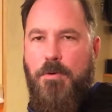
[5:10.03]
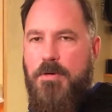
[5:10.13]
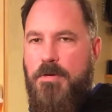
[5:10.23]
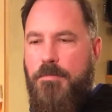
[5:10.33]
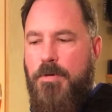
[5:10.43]

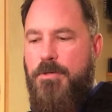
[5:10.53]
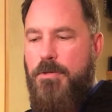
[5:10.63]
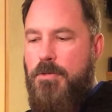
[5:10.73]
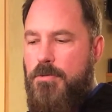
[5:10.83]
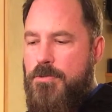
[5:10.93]

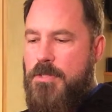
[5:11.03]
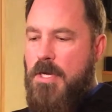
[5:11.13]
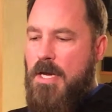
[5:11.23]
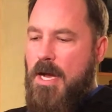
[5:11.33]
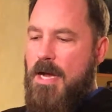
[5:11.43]
produce
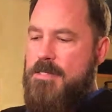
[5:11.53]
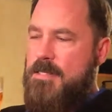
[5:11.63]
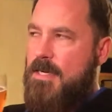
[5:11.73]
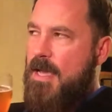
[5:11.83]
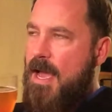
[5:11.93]

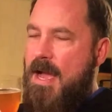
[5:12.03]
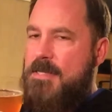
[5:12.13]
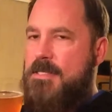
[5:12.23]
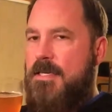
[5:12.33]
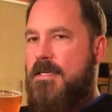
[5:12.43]
acetic
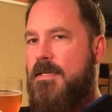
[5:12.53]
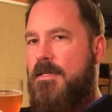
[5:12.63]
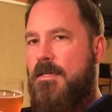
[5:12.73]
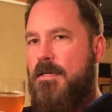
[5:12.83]
acid